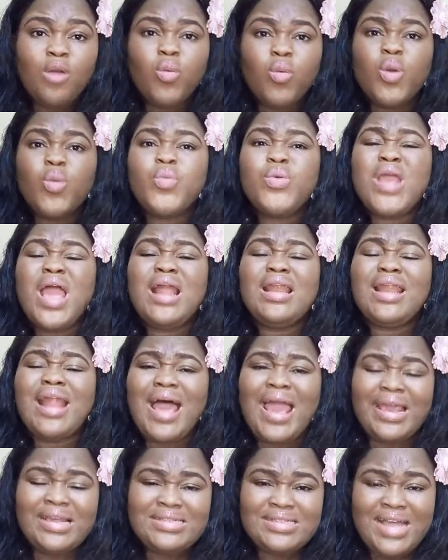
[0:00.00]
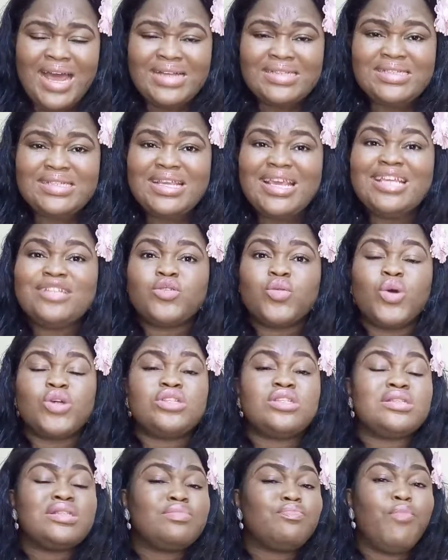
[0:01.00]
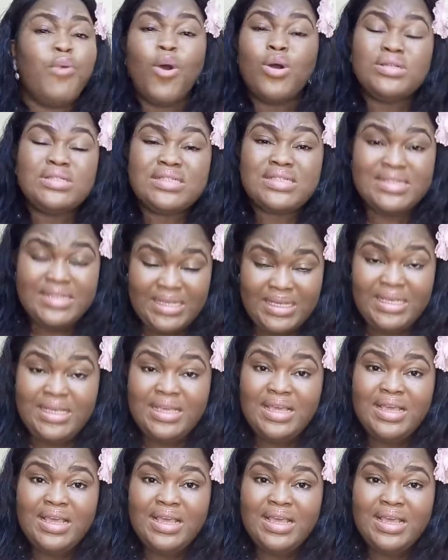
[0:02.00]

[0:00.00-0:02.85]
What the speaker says: We realized that it was Ponzi.